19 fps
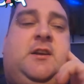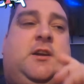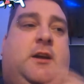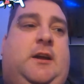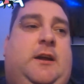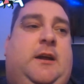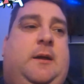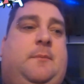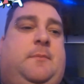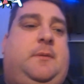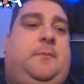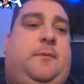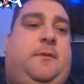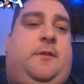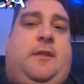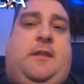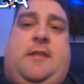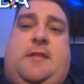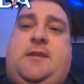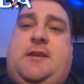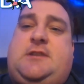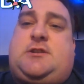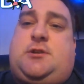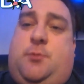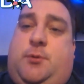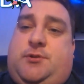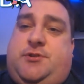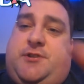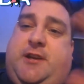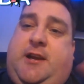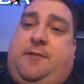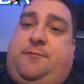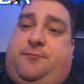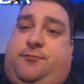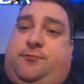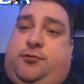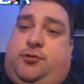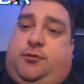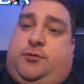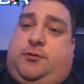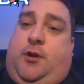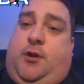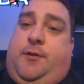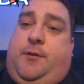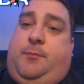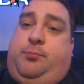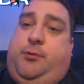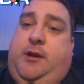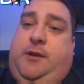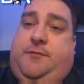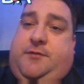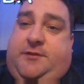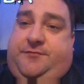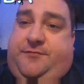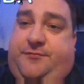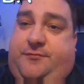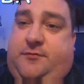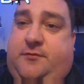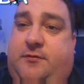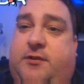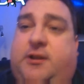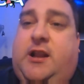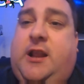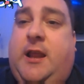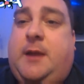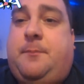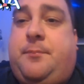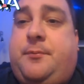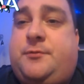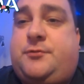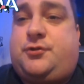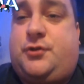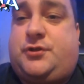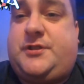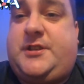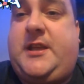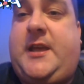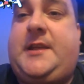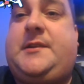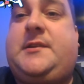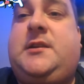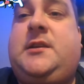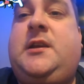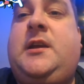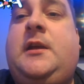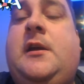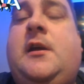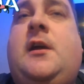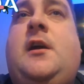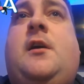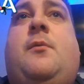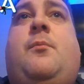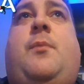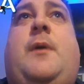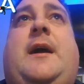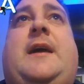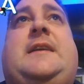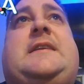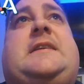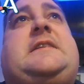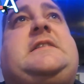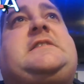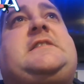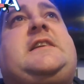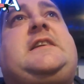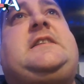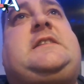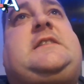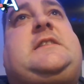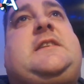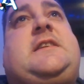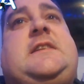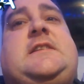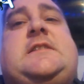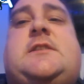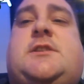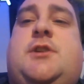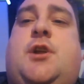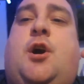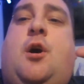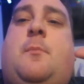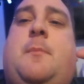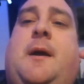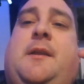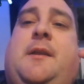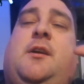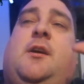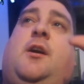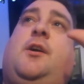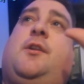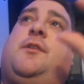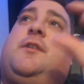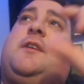These are ones that I've just on the previous clip just then, where you can see the snowman on